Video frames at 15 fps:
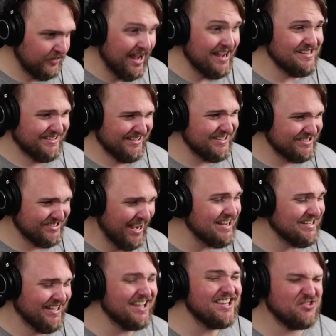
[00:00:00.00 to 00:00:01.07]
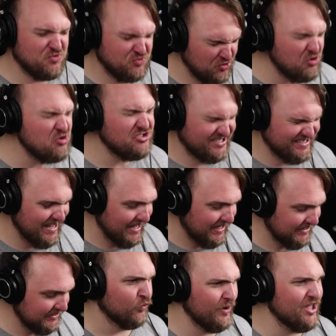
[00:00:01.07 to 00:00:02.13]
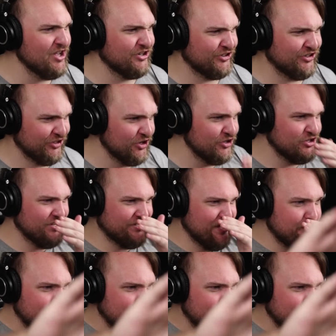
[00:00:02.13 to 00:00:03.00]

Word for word: we'll soon Wir sind dem